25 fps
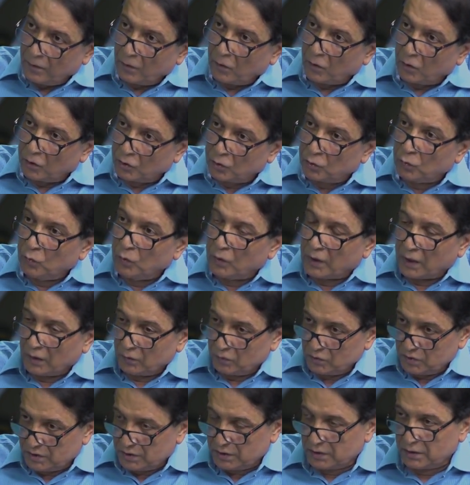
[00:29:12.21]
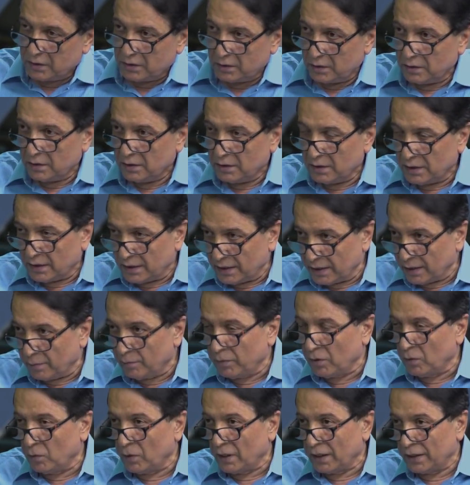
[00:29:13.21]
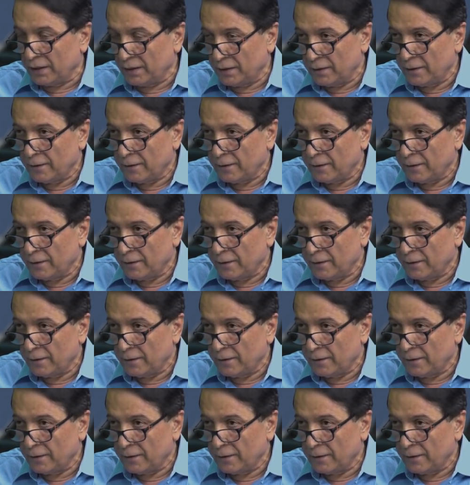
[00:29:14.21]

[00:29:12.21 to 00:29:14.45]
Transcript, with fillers: on two counts. Number one,